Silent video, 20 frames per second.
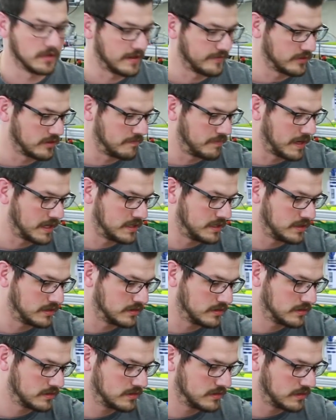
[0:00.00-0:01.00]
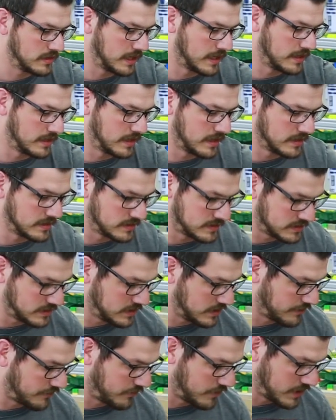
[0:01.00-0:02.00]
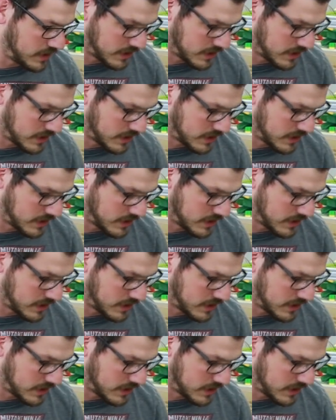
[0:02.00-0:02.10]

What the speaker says: level the bed here and then see if we